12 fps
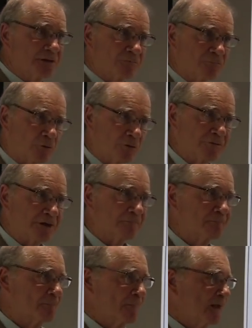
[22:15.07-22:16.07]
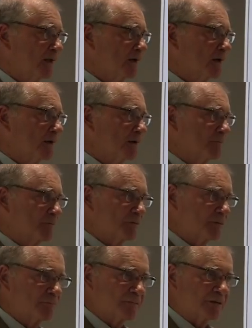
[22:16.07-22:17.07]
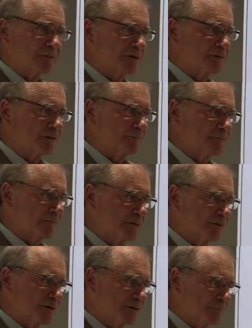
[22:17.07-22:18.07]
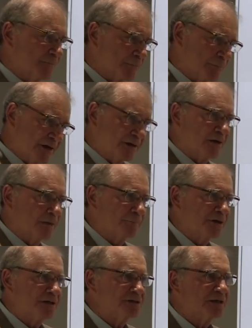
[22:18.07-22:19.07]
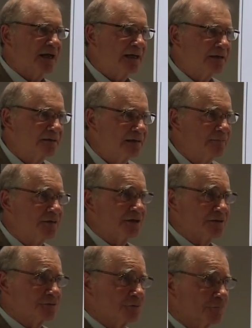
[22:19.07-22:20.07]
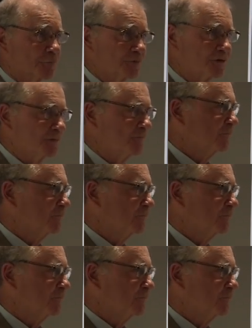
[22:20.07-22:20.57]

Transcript: involving uh, the big companies and academia and so forth. It's